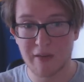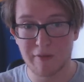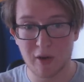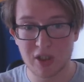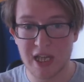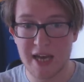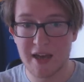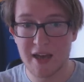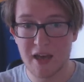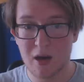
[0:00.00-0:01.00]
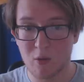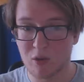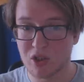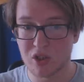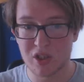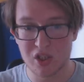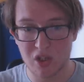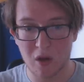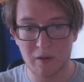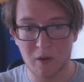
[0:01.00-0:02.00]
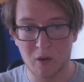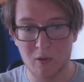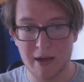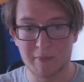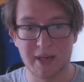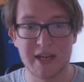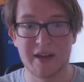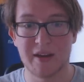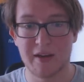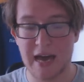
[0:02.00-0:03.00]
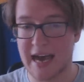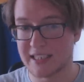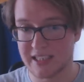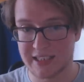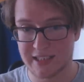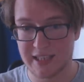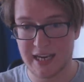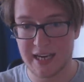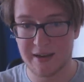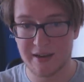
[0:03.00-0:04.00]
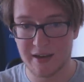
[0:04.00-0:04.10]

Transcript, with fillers: Fosher was just a solid all-around player as he is today.